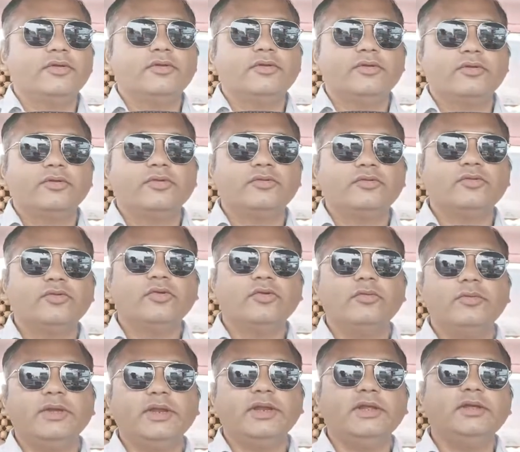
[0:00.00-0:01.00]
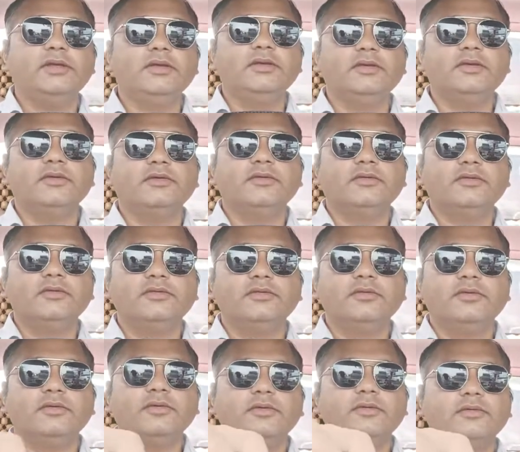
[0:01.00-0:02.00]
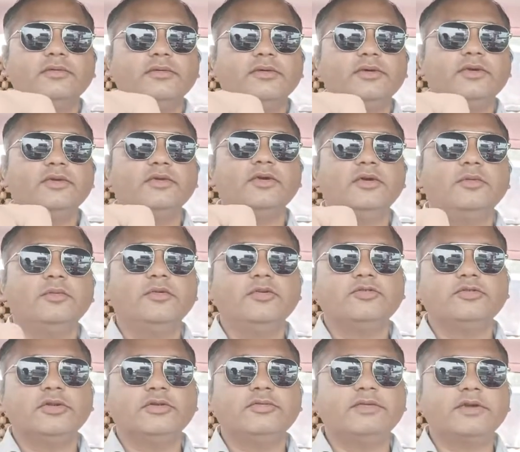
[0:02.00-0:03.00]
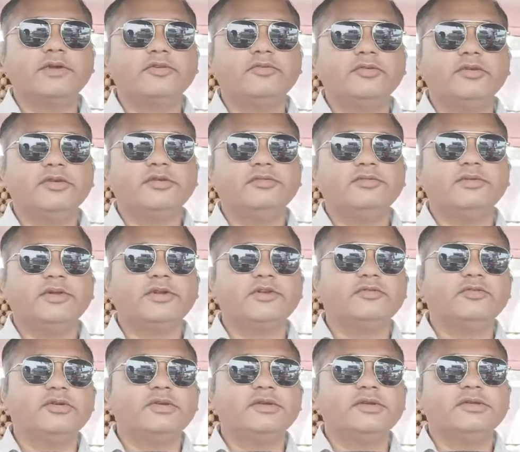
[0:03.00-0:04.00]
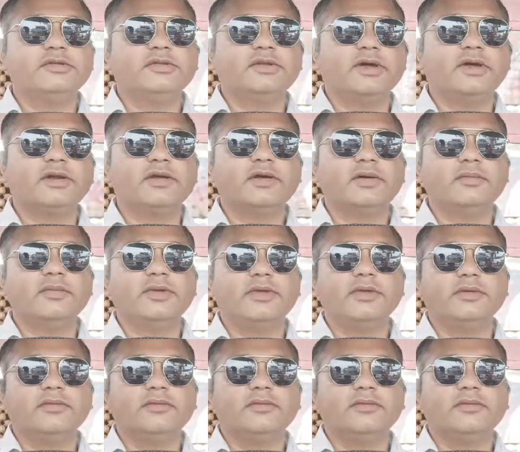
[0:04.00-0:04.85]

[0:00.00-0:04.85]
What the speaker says: So many, emotional fluctuations are coming.